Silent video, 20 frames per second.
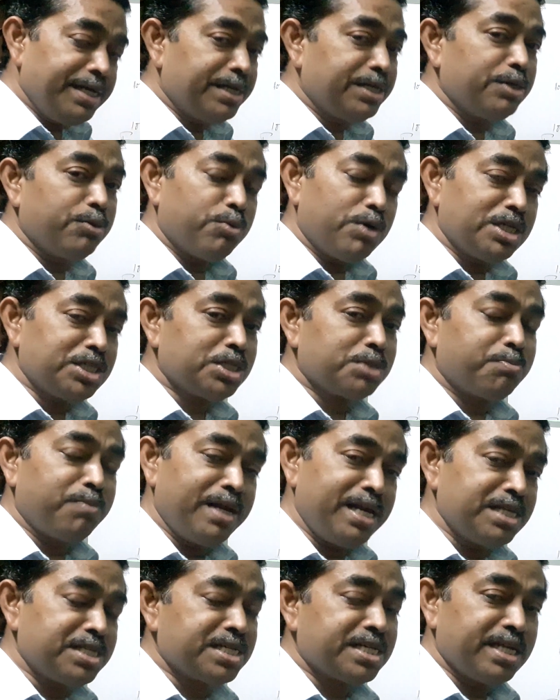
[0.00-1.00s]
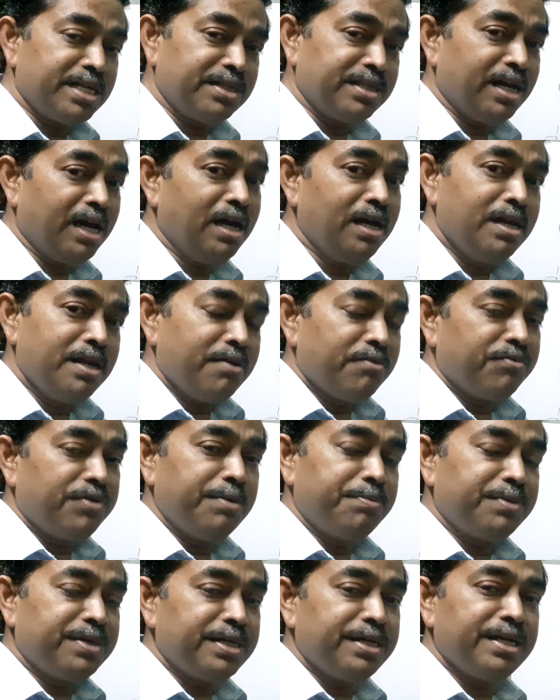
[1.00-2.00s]
it was placed in the
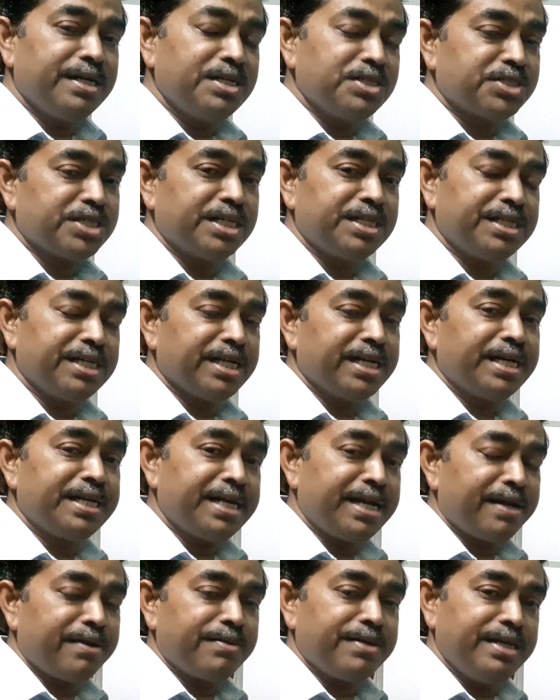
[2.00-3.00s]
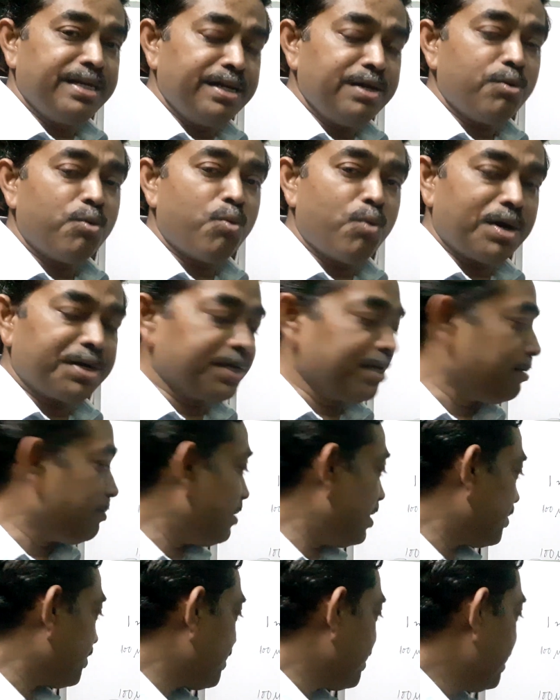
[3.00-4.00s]
50 degrees centigrade in water
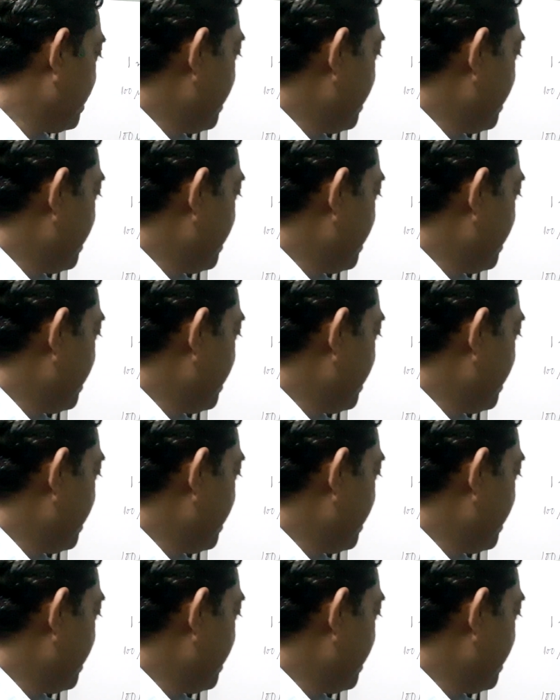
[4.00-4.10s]
bath,